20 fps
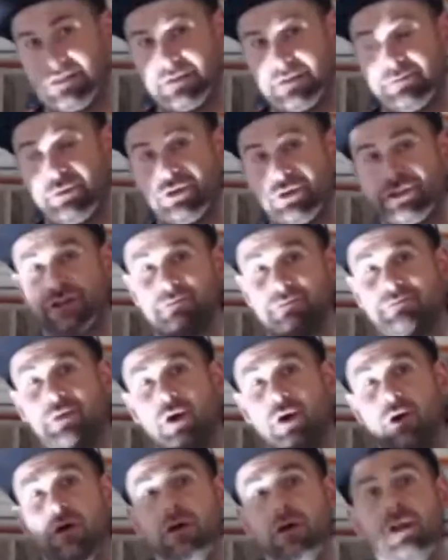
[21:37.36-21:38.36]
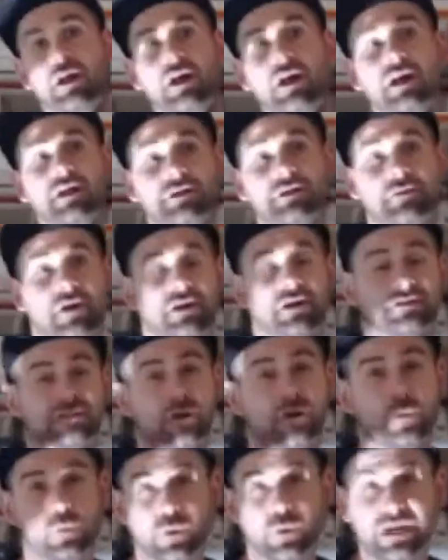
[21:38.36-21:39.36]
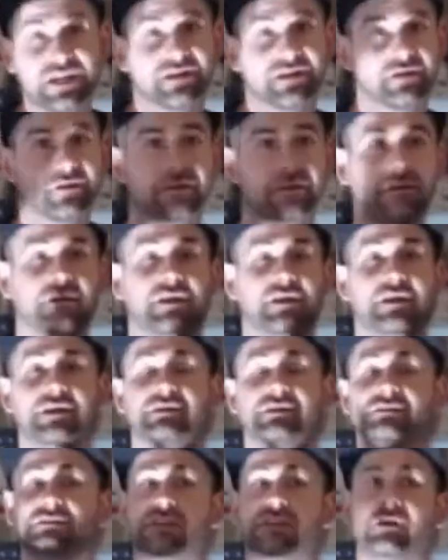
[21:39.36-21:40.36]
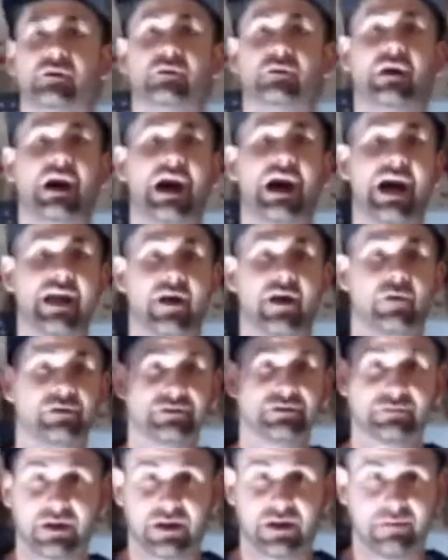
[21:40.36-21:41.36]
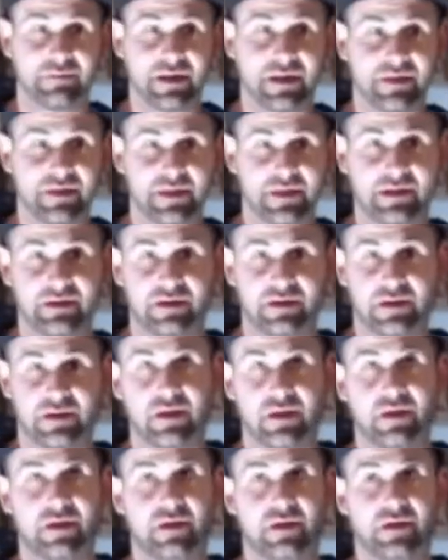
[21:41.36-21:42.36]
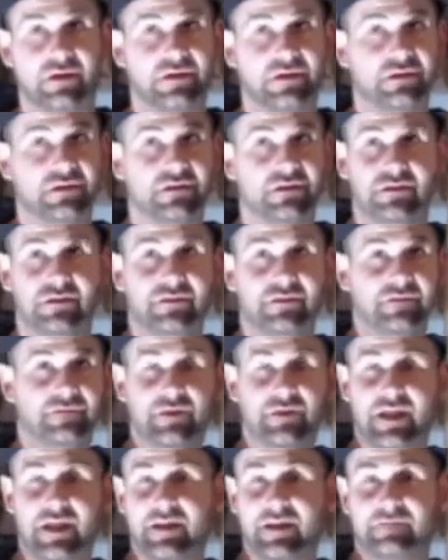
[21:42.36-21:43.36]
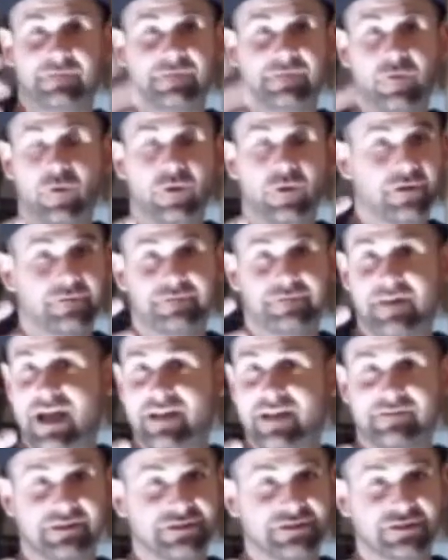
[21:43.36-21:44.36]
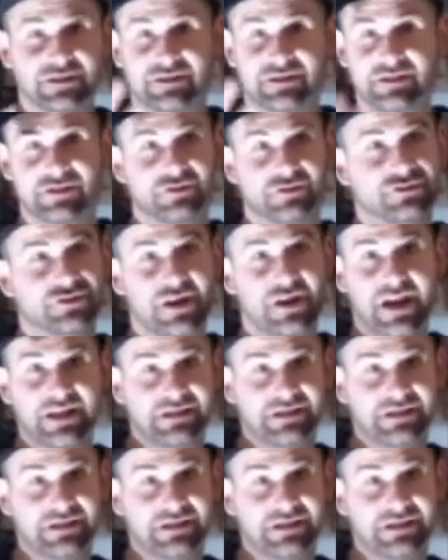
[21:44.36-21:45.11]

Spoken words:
a push and pull. They're also weaker. So I always recommend that for that 4 or 5 inches that you're trying